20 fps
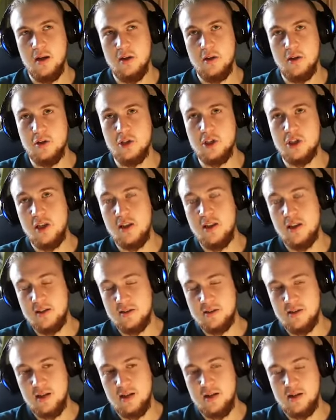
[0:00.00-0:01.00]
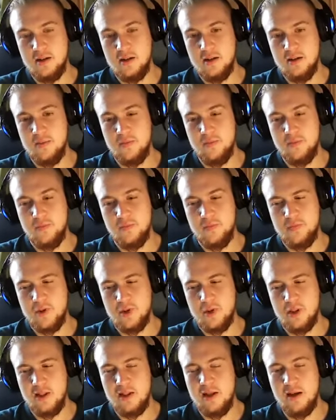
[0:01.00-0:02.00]
usually that's like
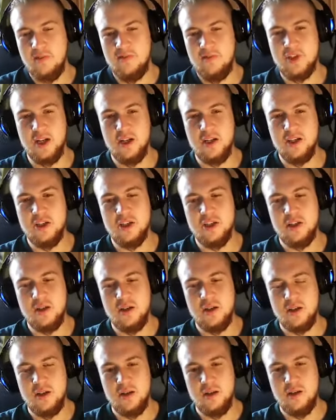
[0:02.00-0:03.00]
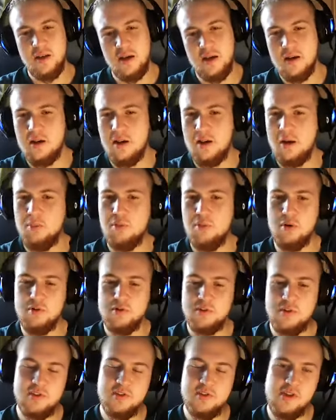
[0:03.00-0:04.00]
life-changing, that kind of
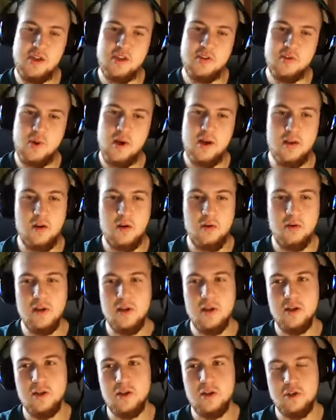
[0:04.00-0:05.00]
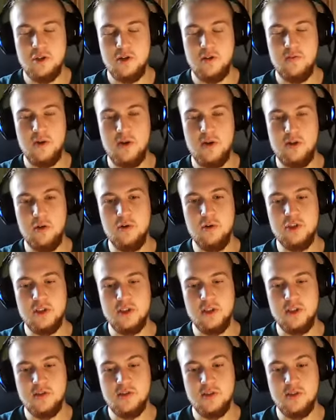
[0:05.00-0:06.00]
process, and that's why the whole industry of like
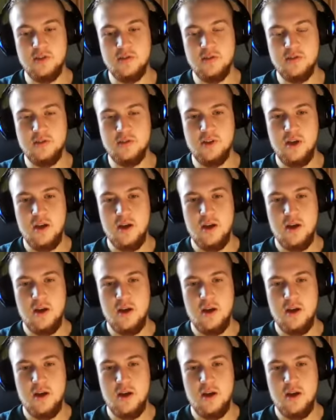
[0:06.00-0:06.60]
coaching exists.